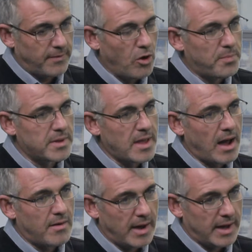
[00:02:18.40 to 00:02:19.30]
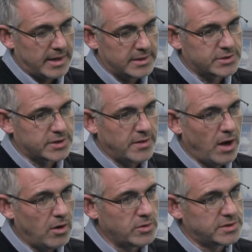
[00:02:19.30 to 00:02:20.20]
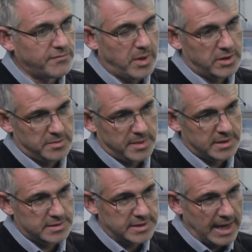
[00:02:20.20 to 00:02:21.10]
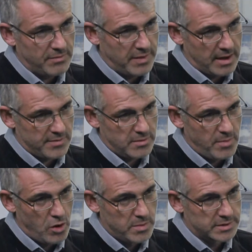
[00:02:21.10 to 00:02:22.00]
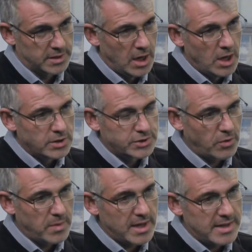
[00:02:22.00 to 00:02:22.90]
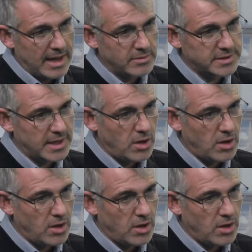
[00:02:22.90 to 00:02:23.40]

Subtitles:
opened our eyes to the host of possibilities out there at the moment. So we announced in